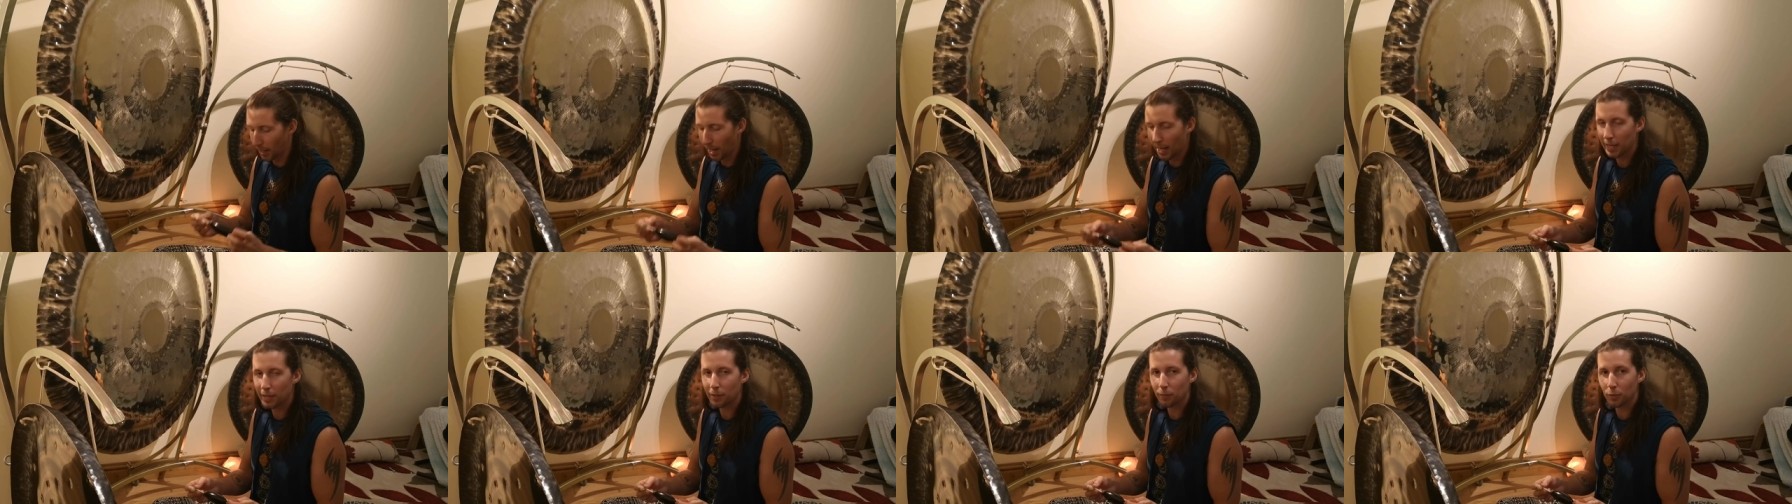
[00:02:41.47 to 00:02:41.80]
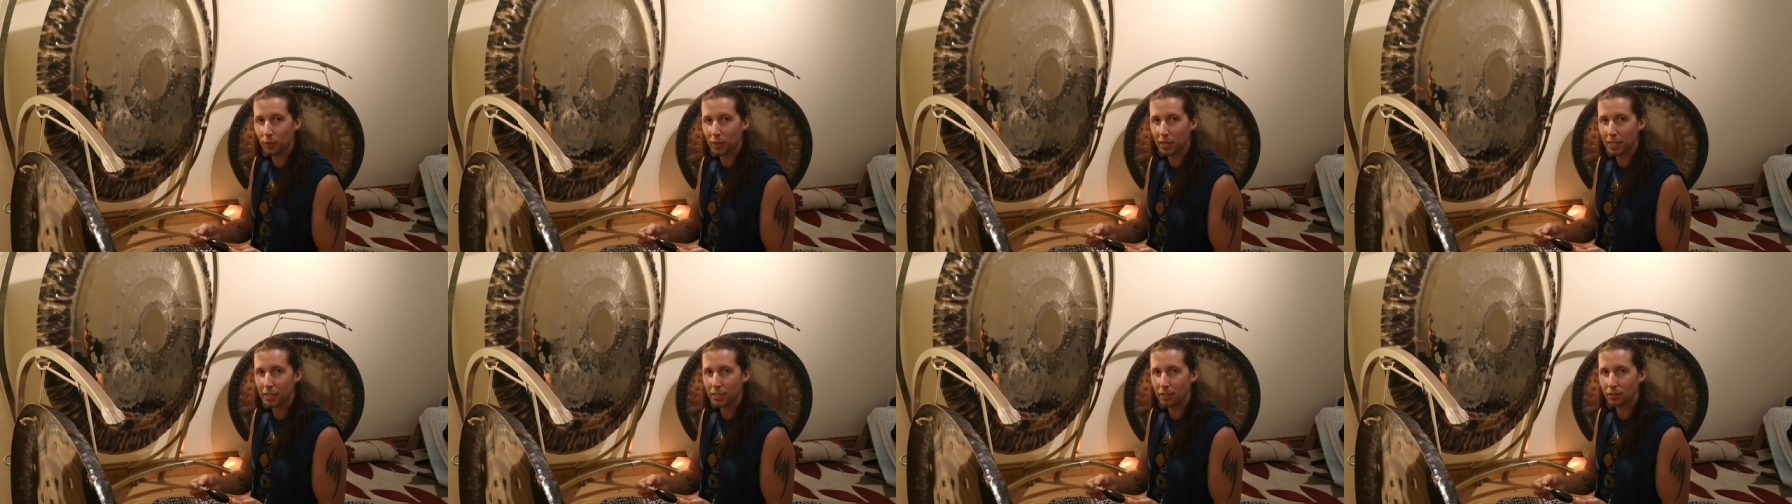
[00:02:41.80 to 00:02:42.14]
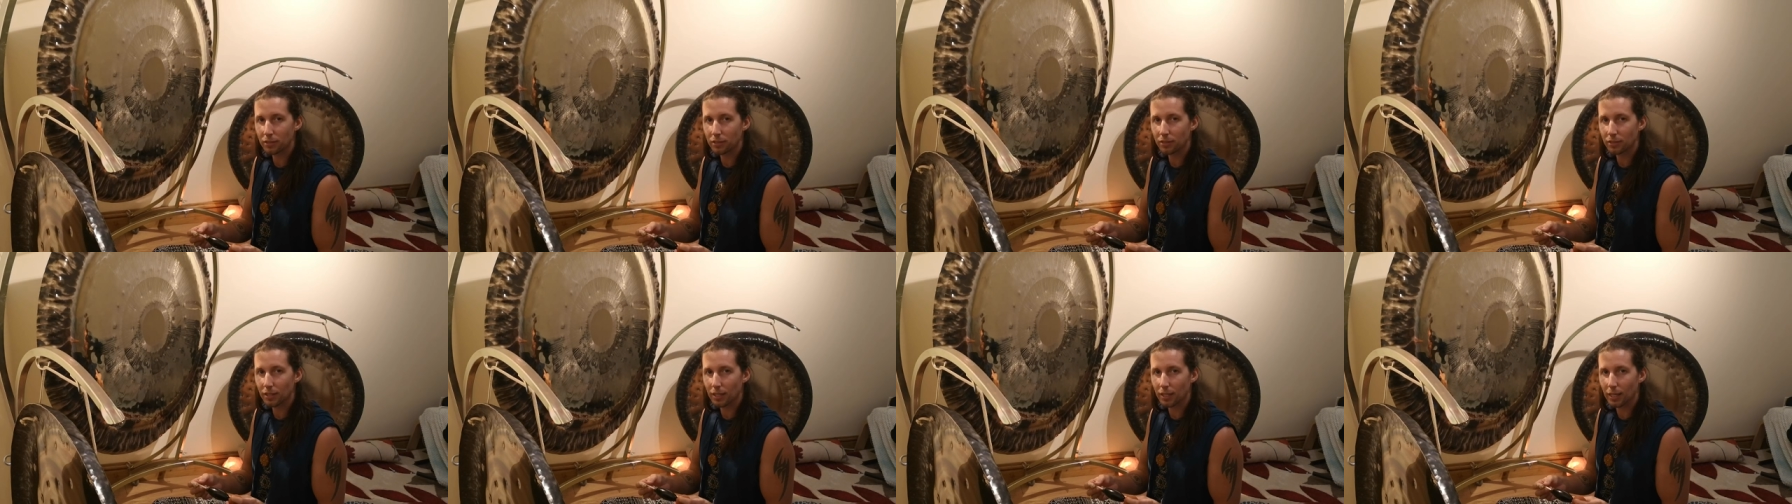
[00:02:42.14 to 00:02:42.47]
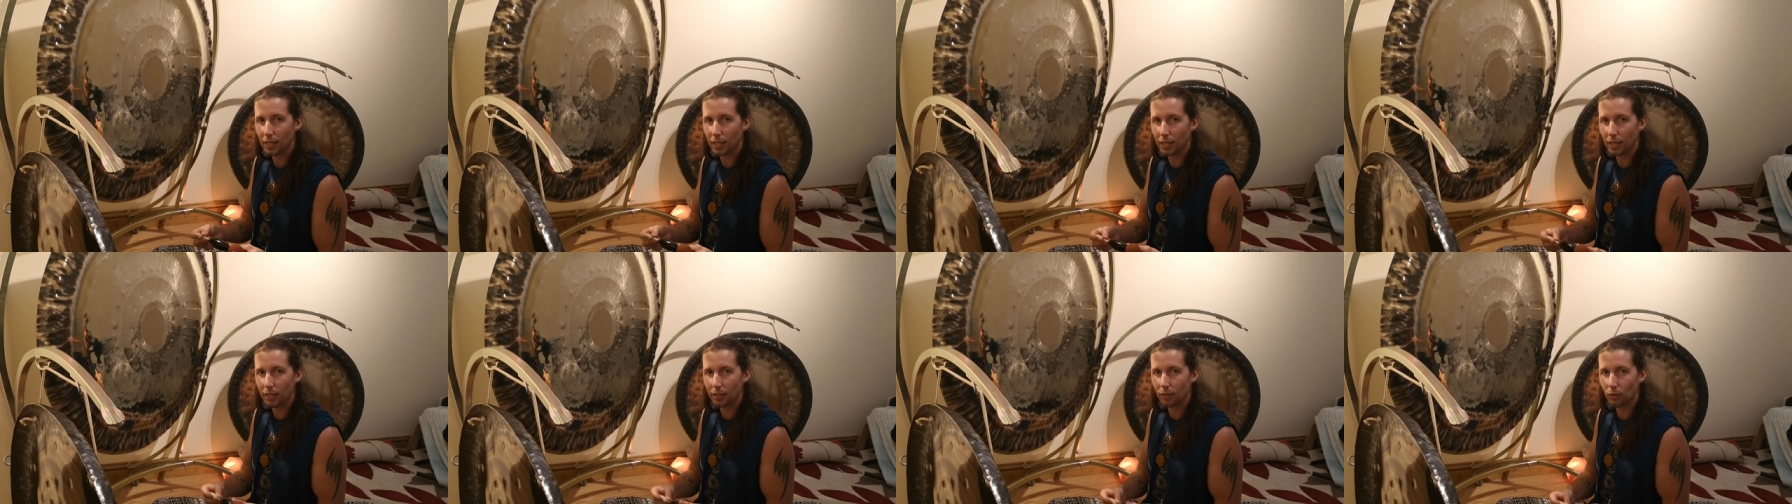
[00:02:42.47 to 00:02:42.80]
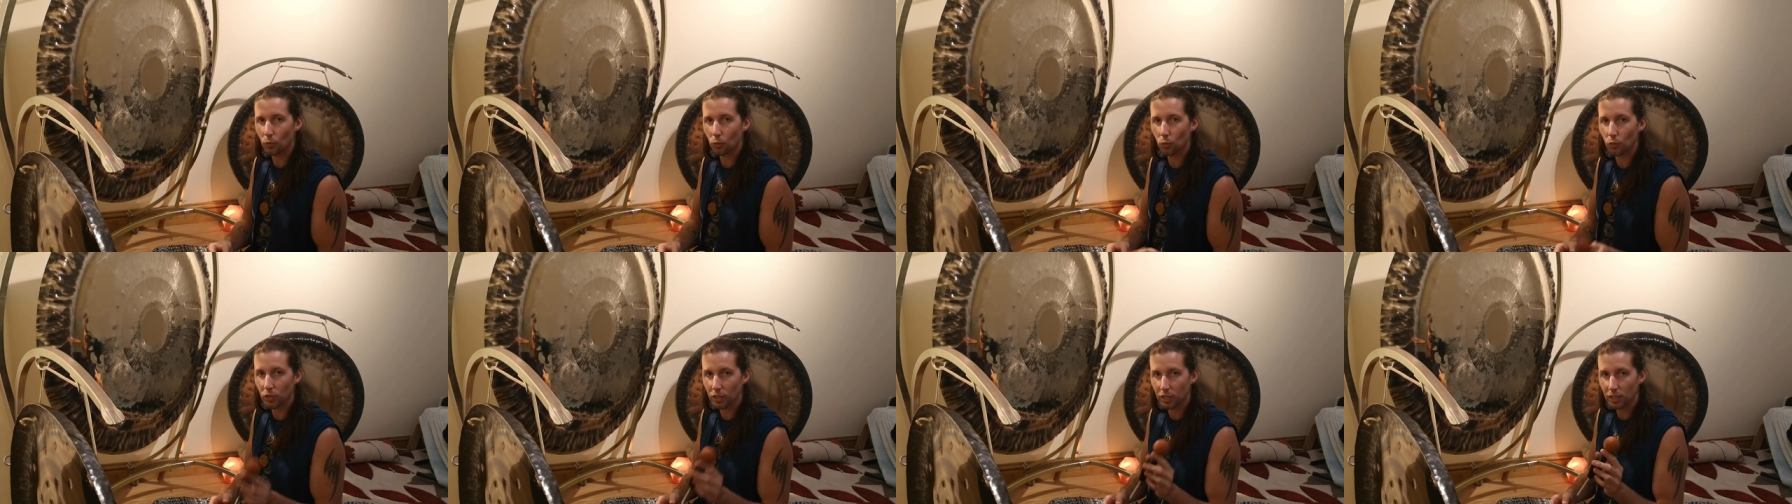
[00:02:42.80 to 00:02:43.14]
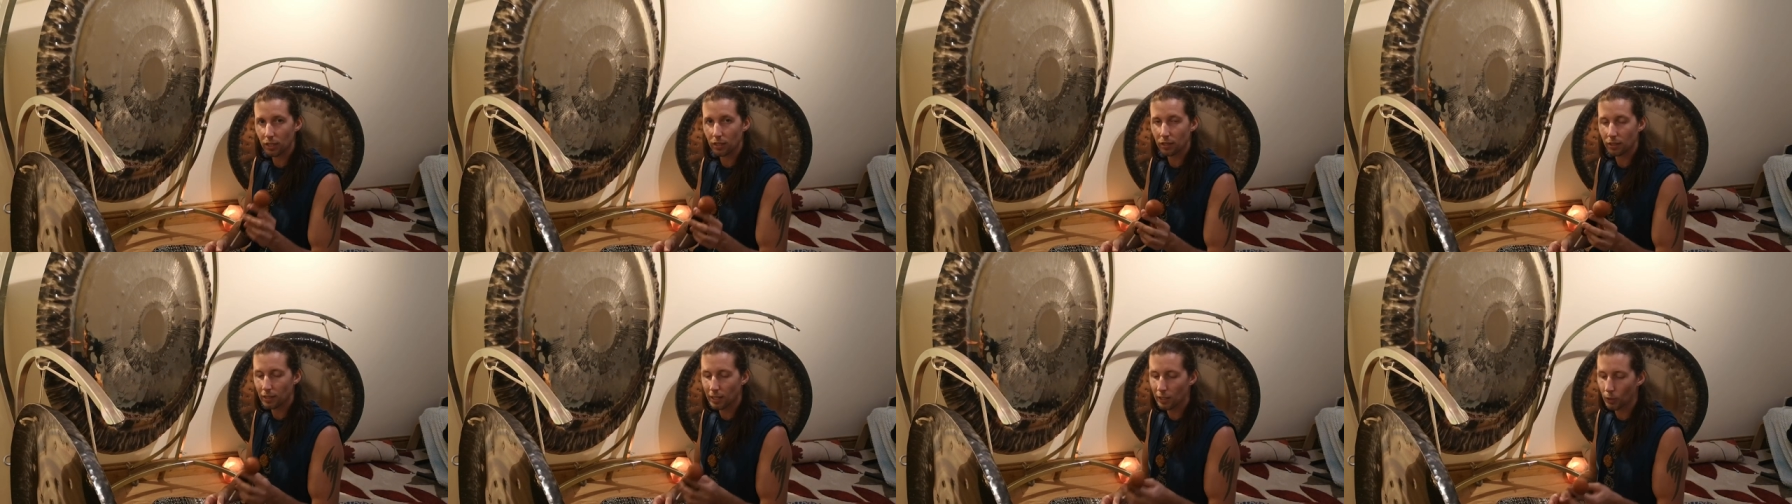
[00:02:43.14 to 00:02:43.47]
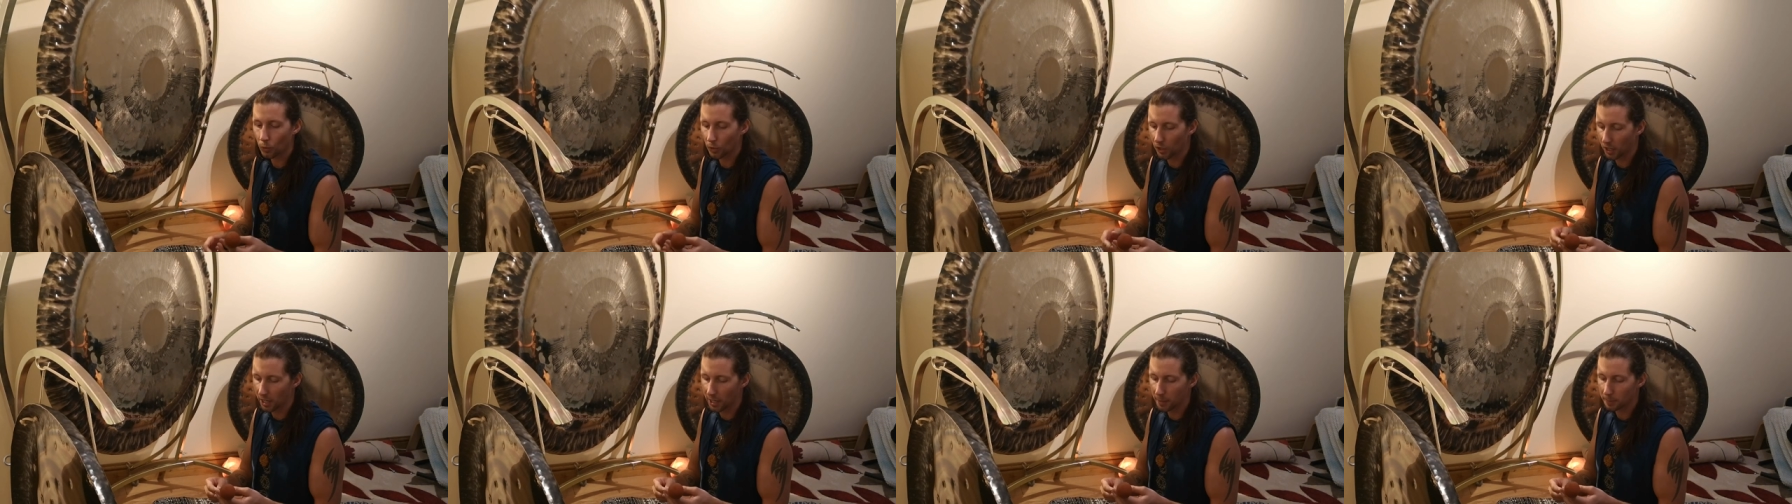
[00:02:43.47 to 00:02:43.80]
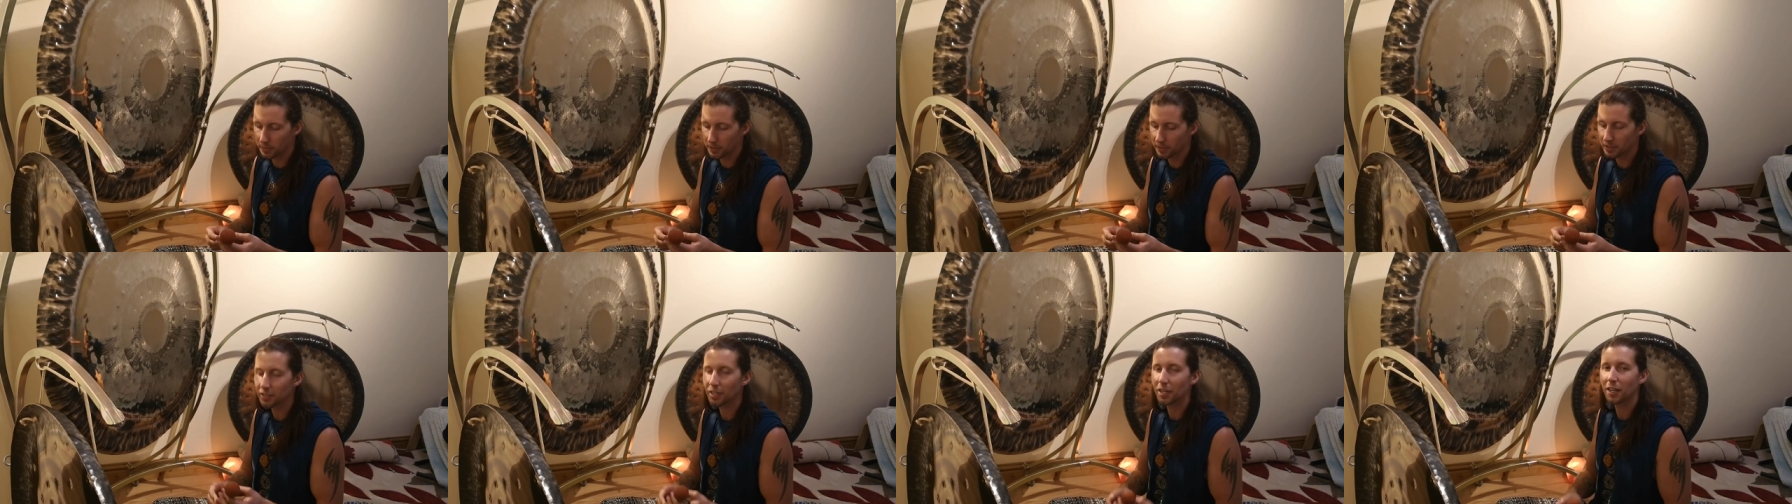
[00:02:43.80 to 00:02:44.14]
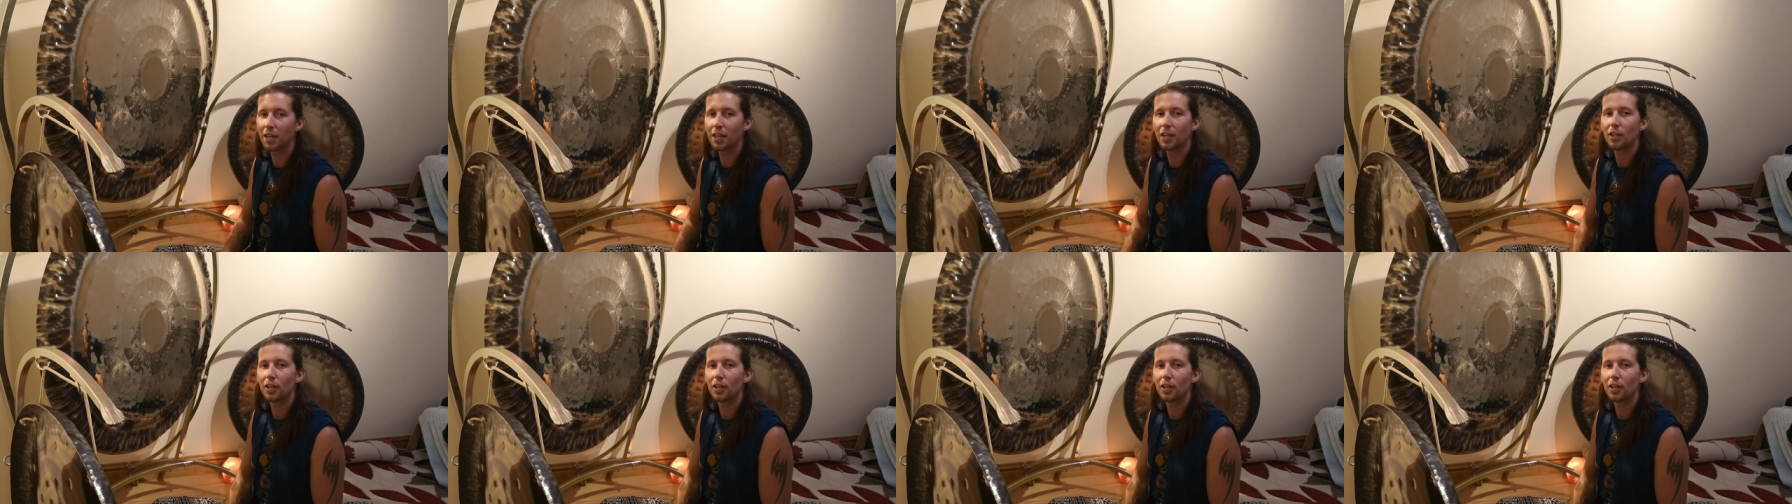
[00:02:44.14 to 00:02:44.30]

play with these in all the little clips.